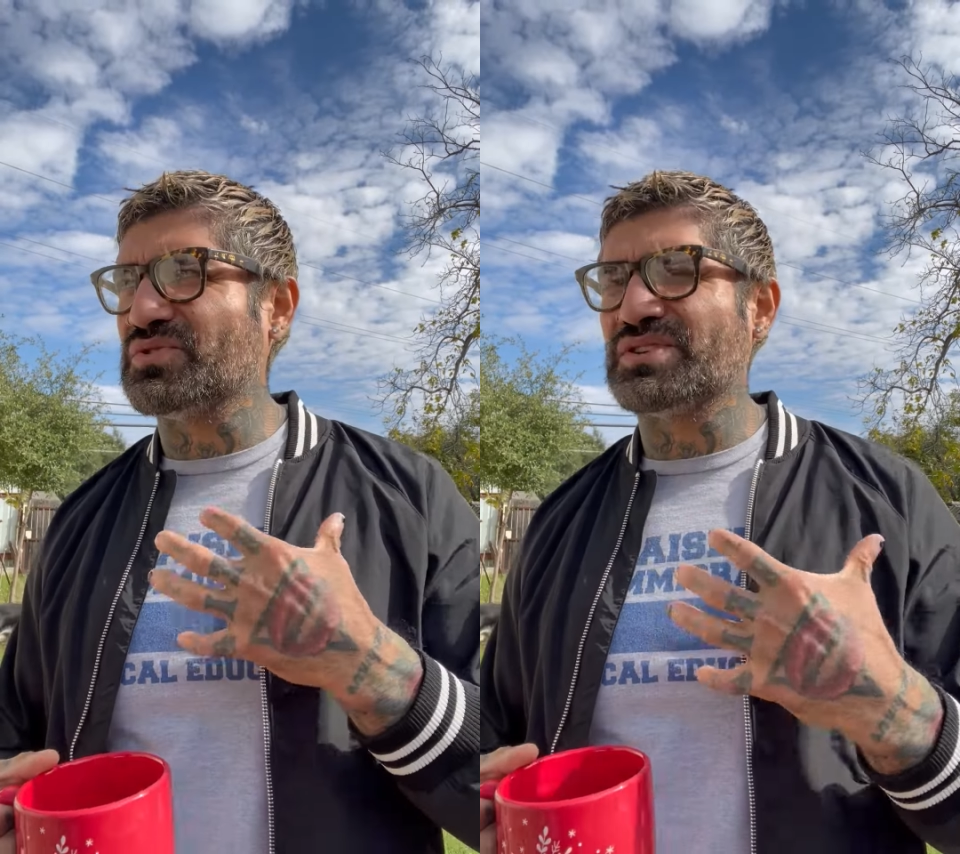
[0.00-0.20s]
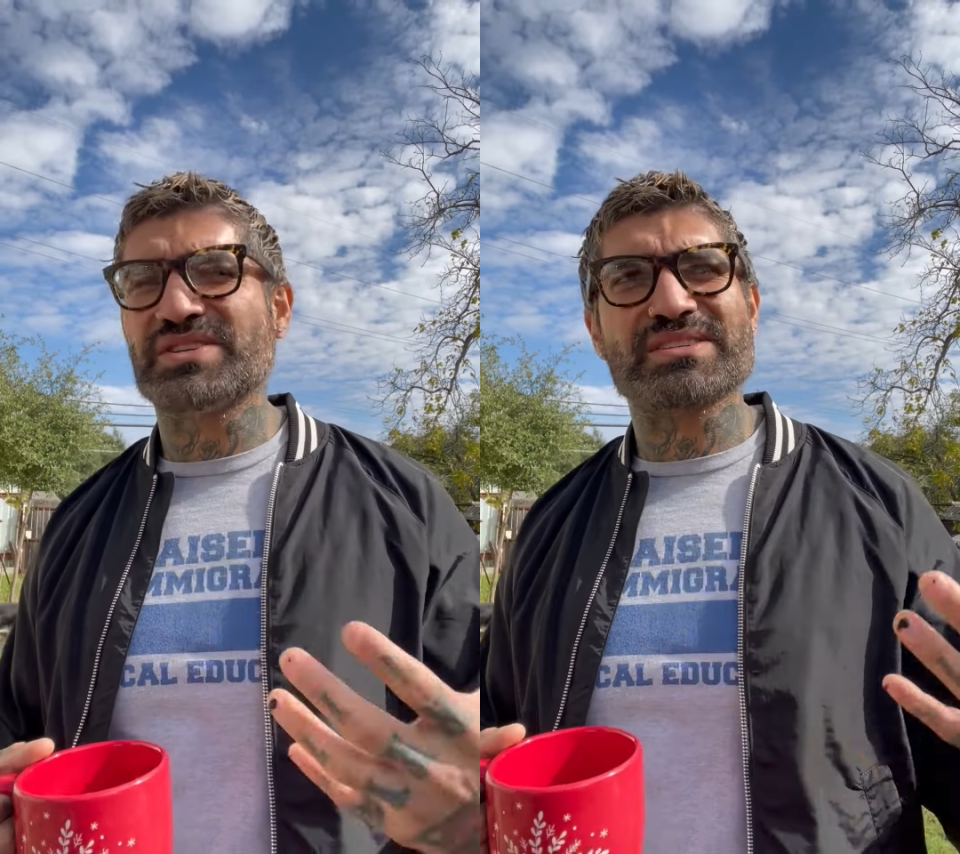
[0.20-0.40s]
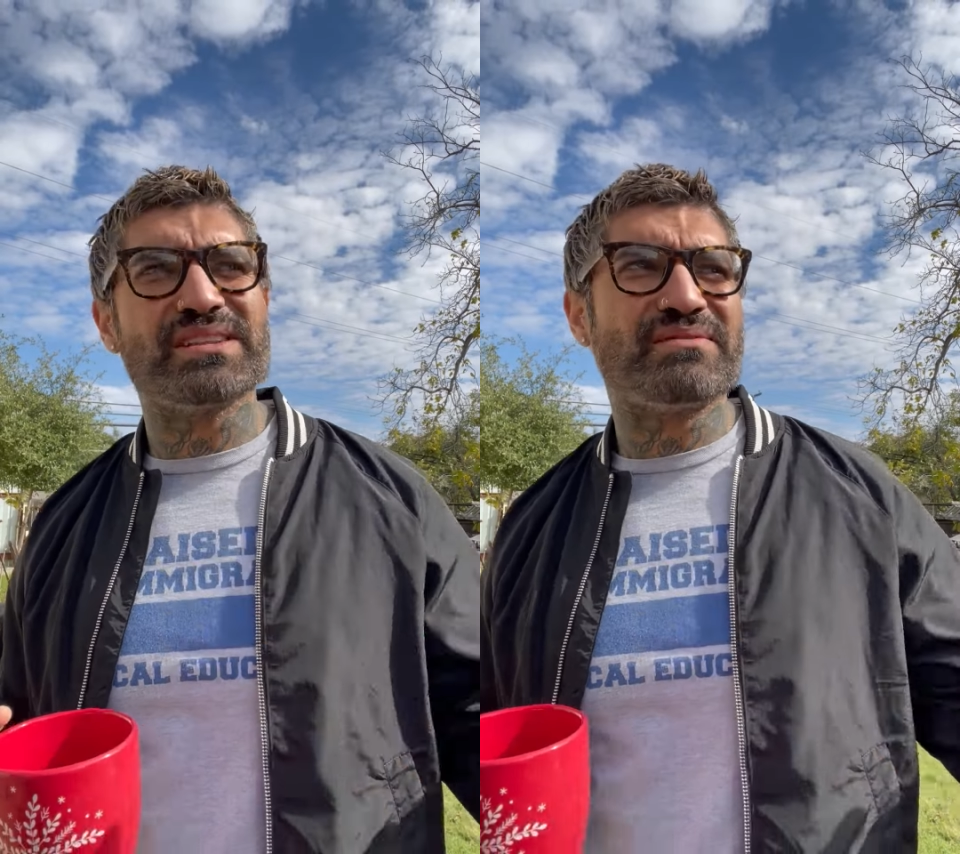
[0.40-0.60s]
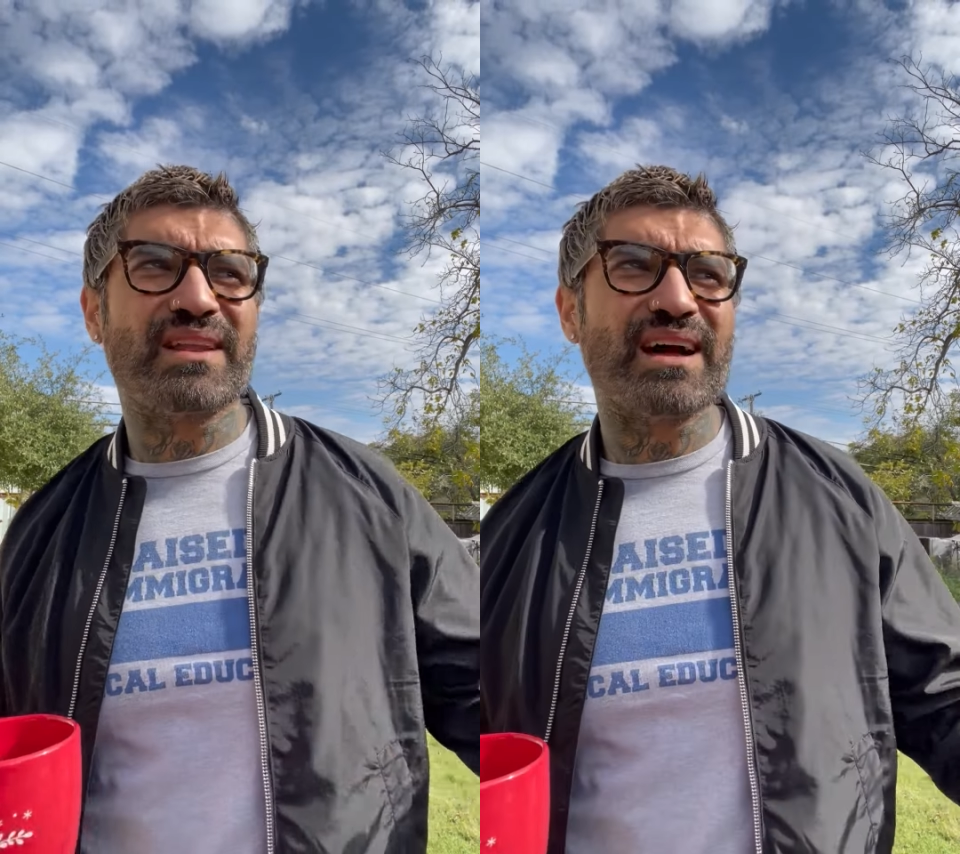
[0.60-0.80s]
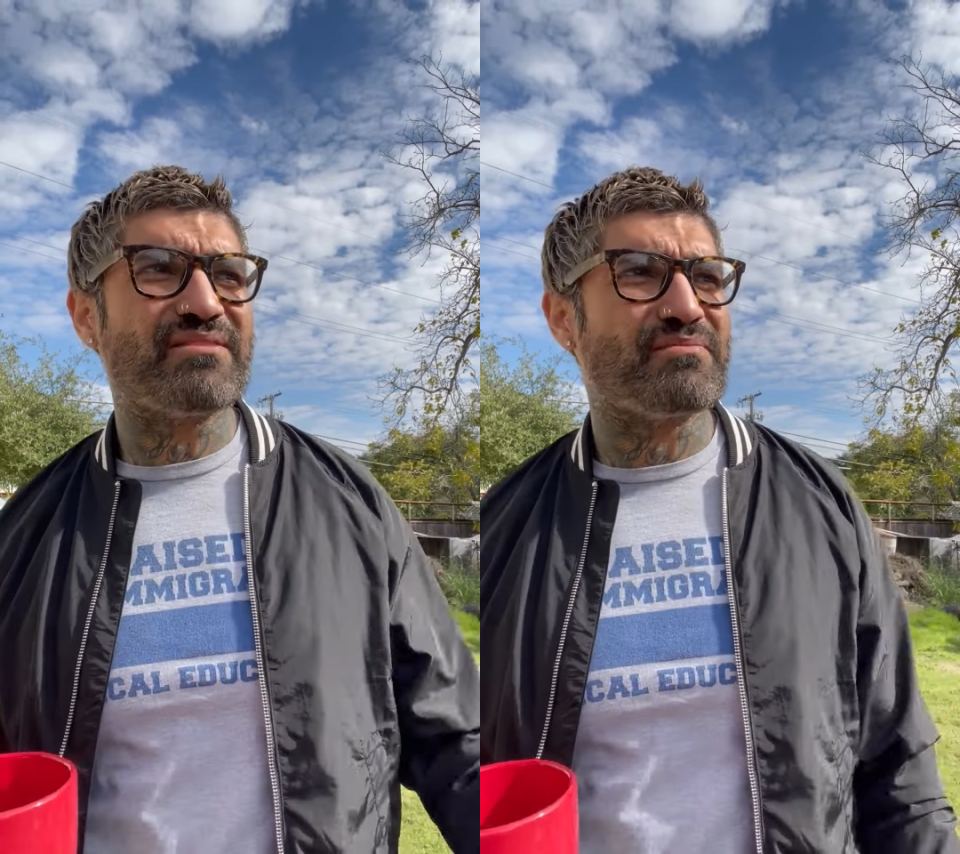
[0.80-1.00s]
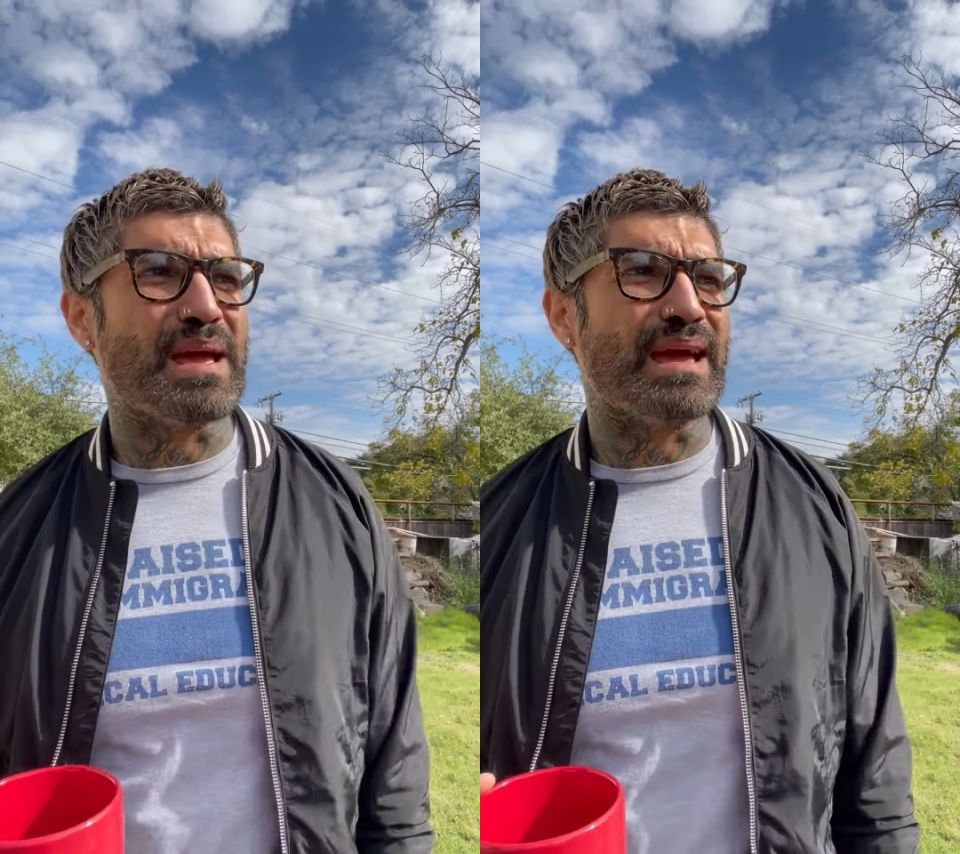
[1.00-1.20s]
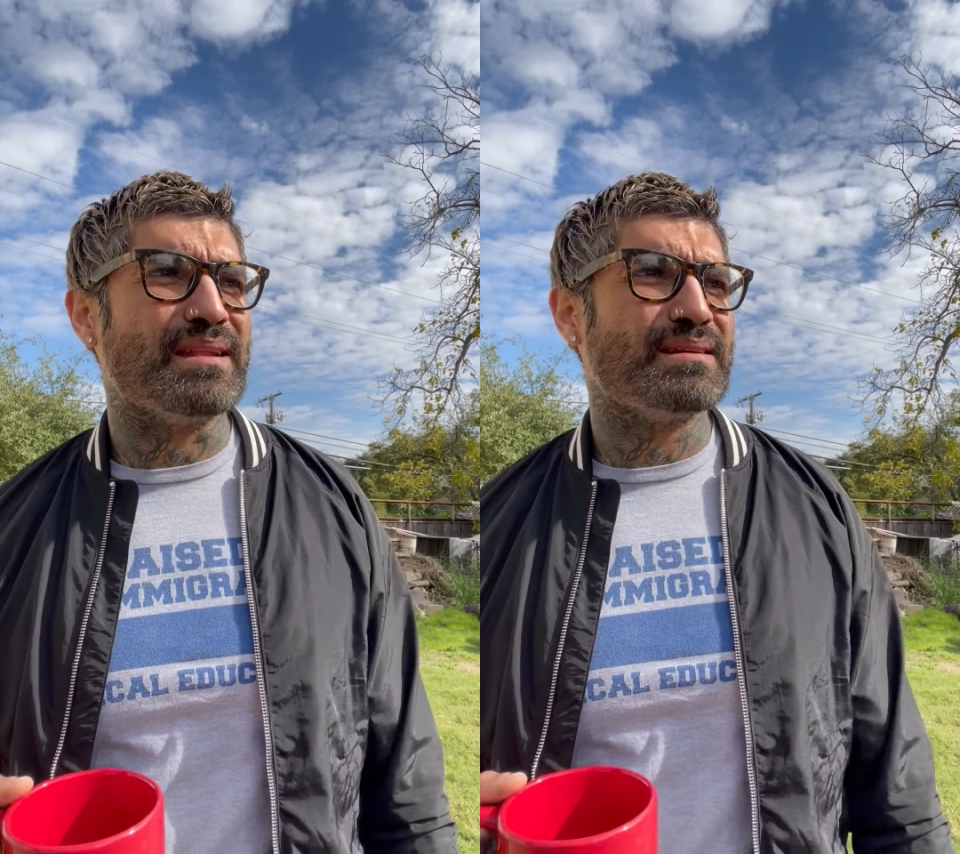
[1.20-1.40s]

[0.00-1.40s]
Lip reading: to just live life, man,